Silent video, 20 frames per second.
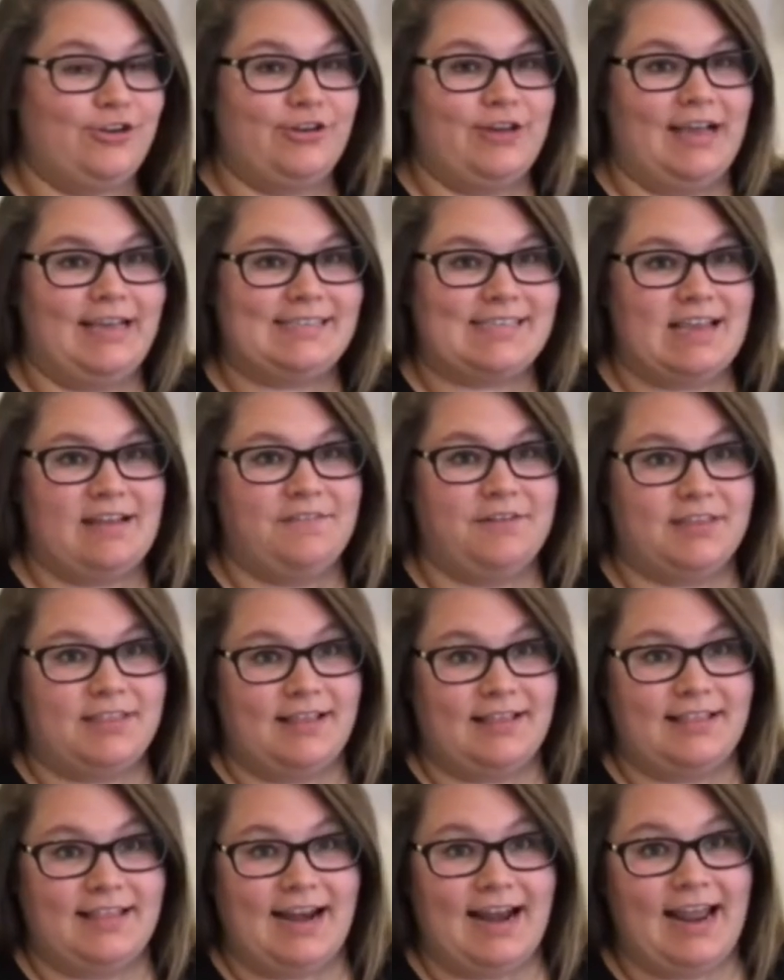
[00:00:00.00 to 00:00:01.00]
you guys
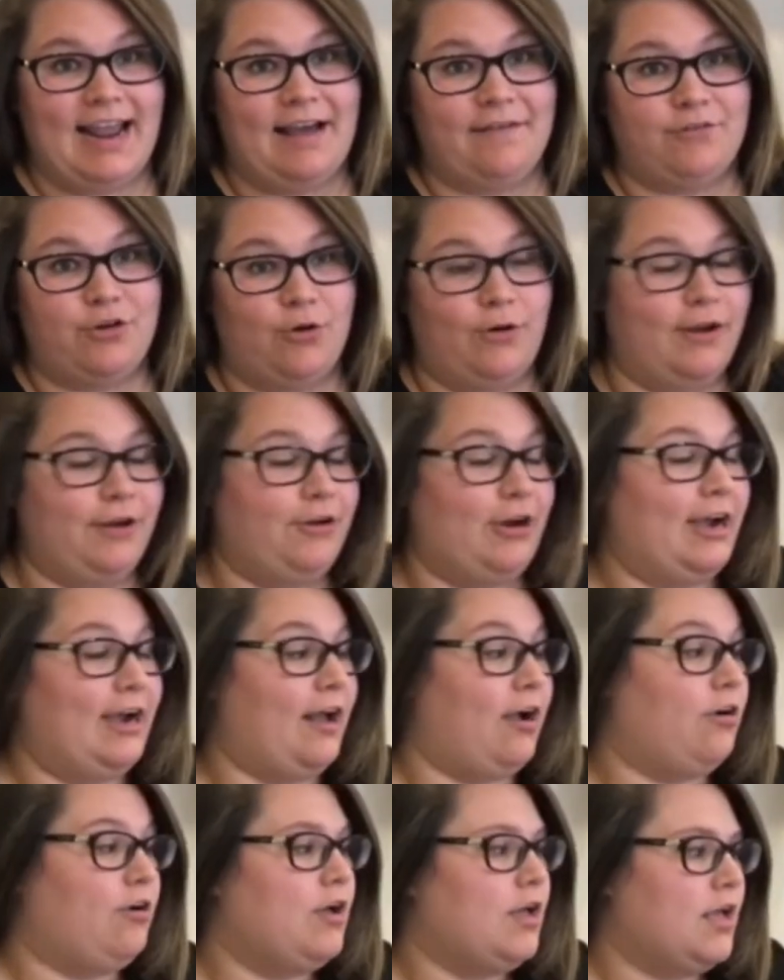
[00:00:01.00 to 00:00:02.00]
everything that I have going right
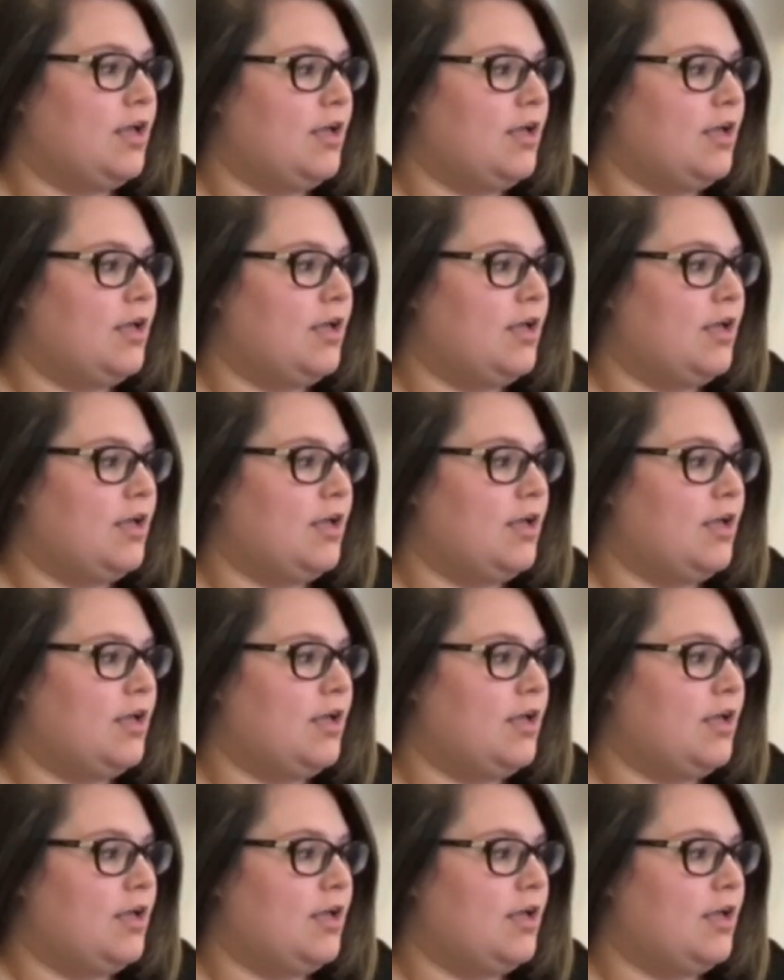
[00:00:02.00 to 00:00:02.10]
now.